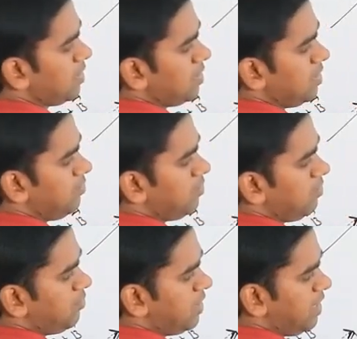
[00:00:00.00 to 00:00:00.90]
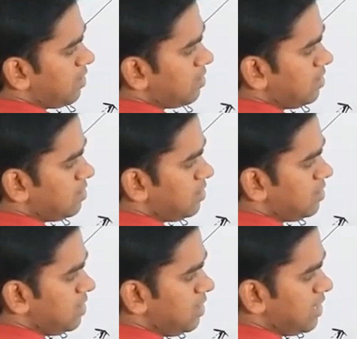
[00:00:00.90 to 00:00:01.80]
if you take this
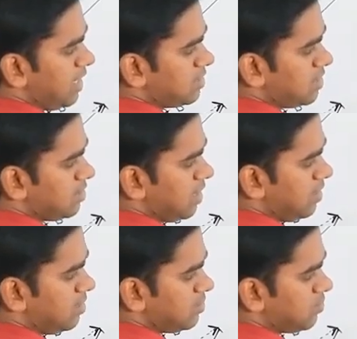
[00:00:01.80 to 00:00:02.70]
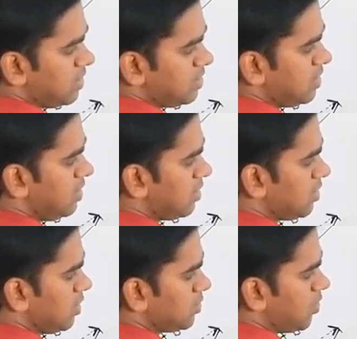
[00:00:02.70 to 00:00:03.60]
is here direction and this one is here,